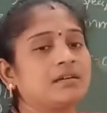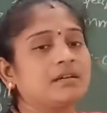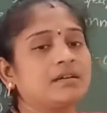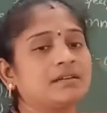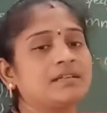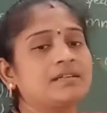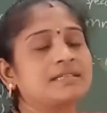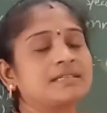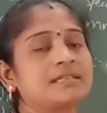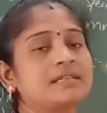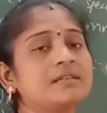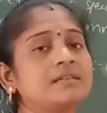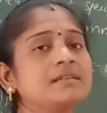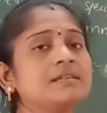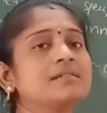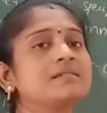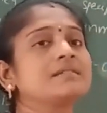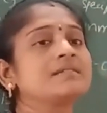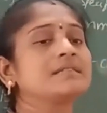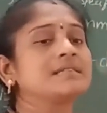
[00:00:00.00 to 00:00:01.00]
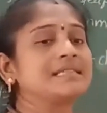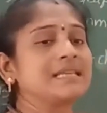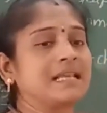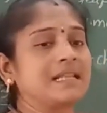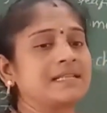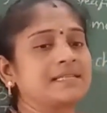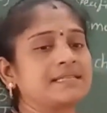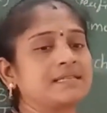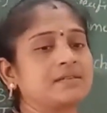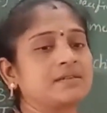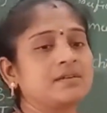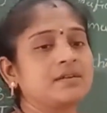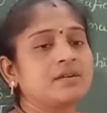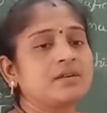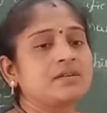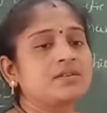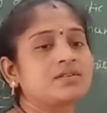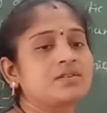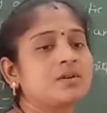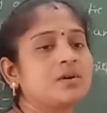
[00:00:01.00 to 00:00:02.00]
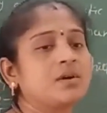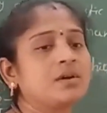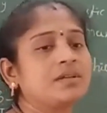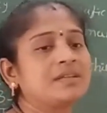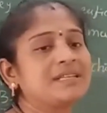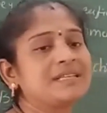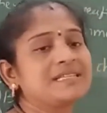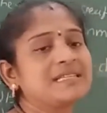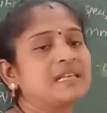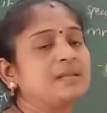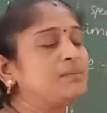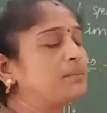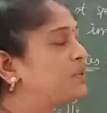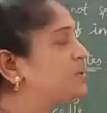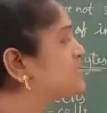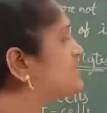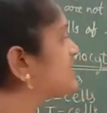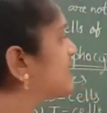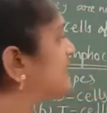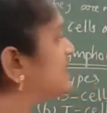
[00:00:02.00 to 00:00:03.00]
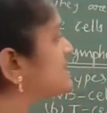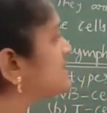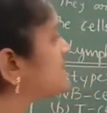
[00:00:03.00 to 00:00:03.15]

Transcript: these cells. So these lymphocytes